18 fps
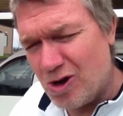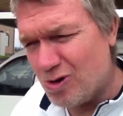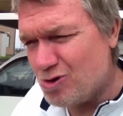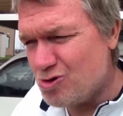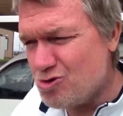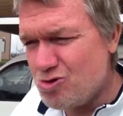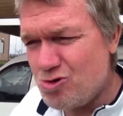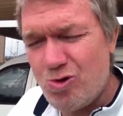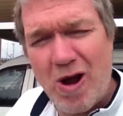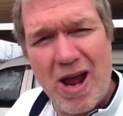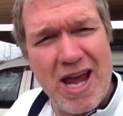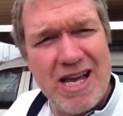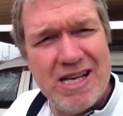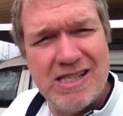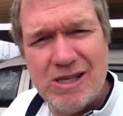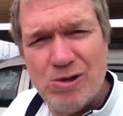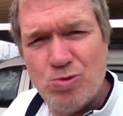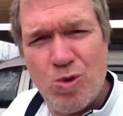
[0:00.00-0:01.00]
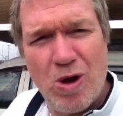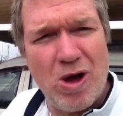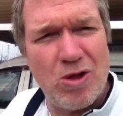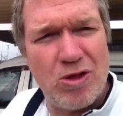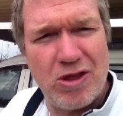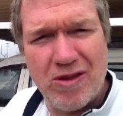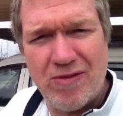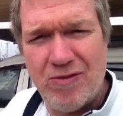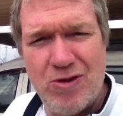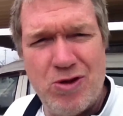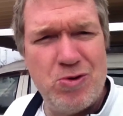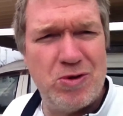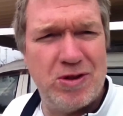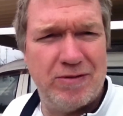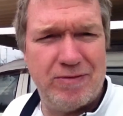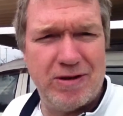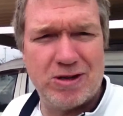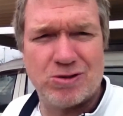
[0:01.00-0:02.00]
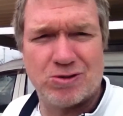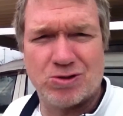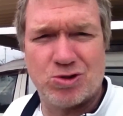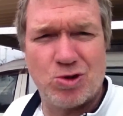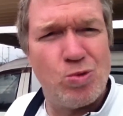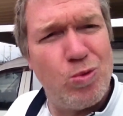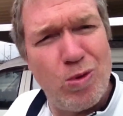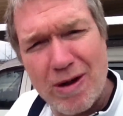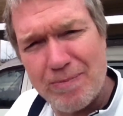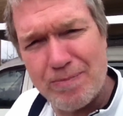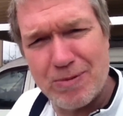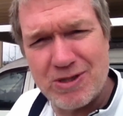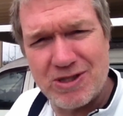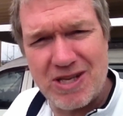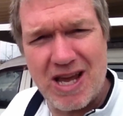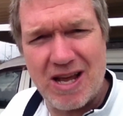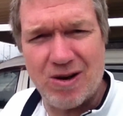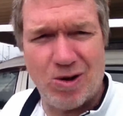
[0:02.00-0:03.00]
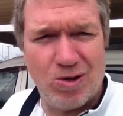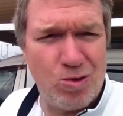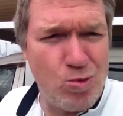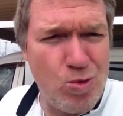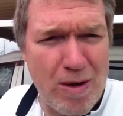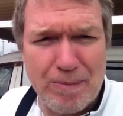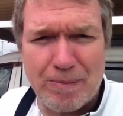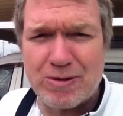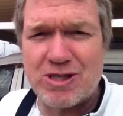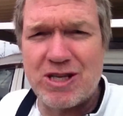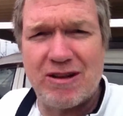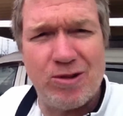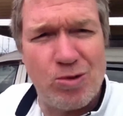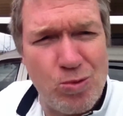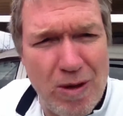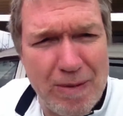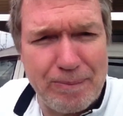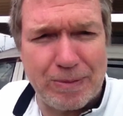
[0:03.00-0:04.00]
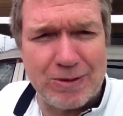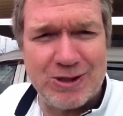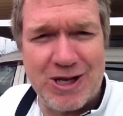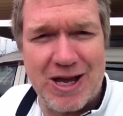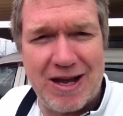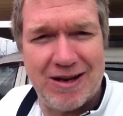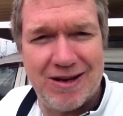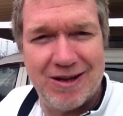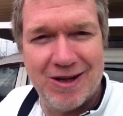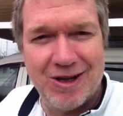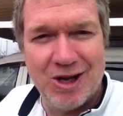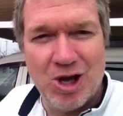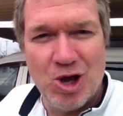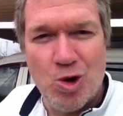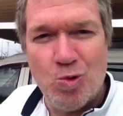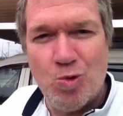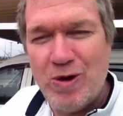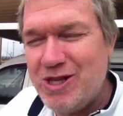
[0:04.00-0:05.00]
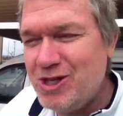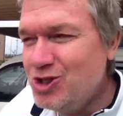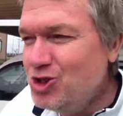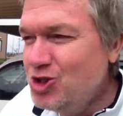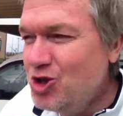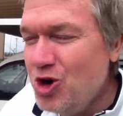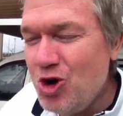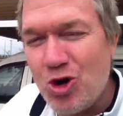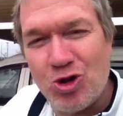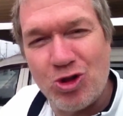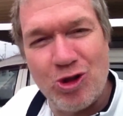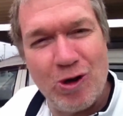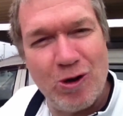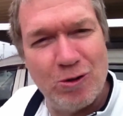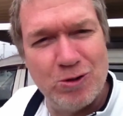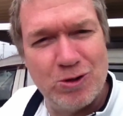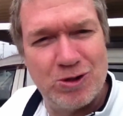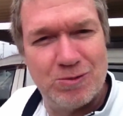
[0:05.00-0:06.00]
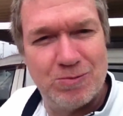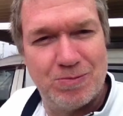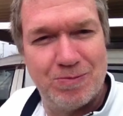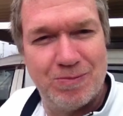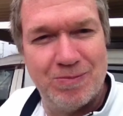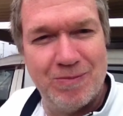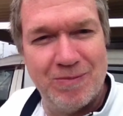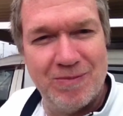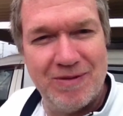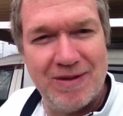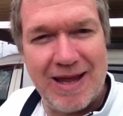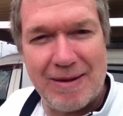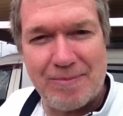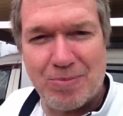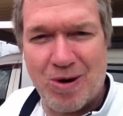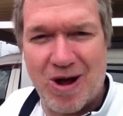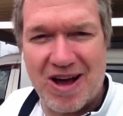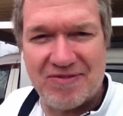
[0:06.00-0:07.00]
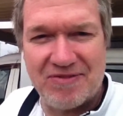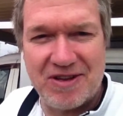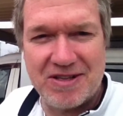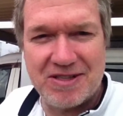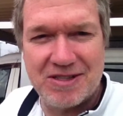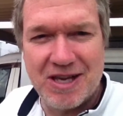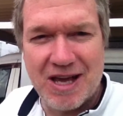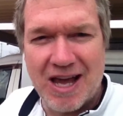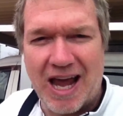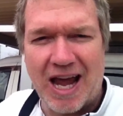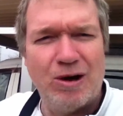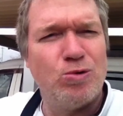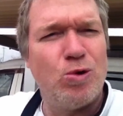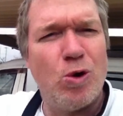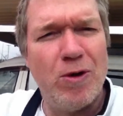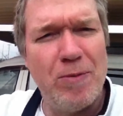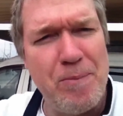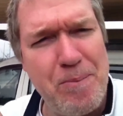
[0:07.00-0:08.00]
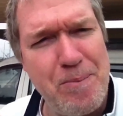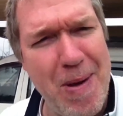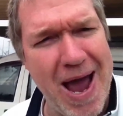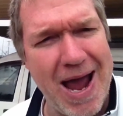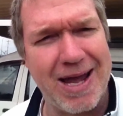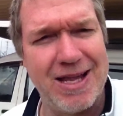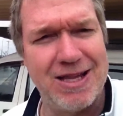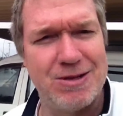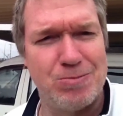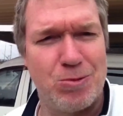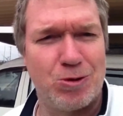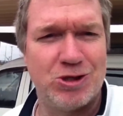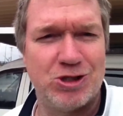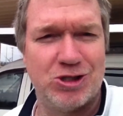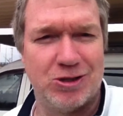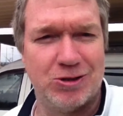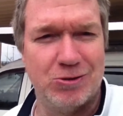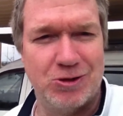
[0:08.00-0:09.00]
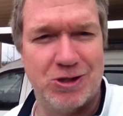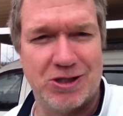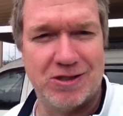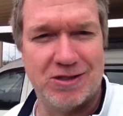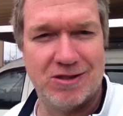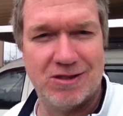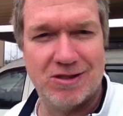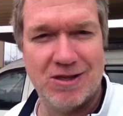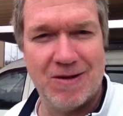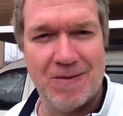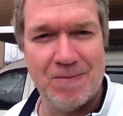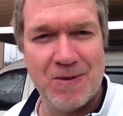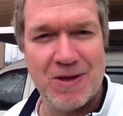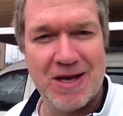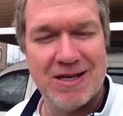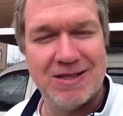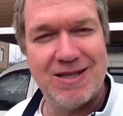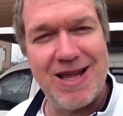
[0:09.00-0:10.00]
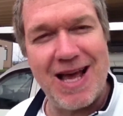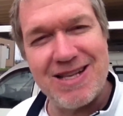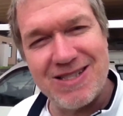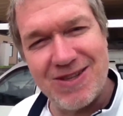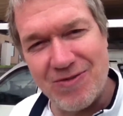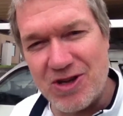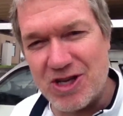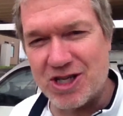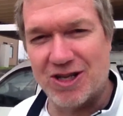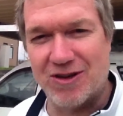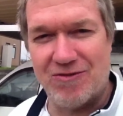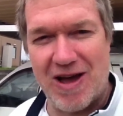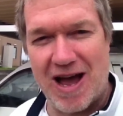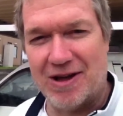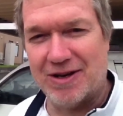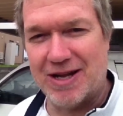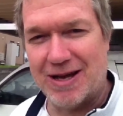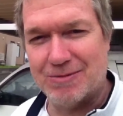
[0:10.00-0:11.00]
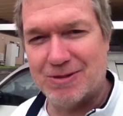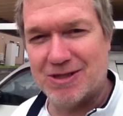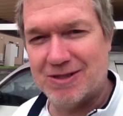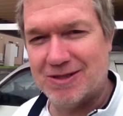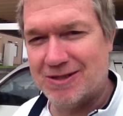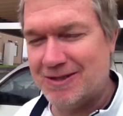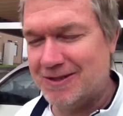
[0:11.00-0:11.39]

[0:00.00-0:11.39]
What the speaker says: crazy wealthy few individuals, the 1% or the 1% of the 1%, we took those net profits and rolled them back into more solutions. See, that's the vision of Foundups.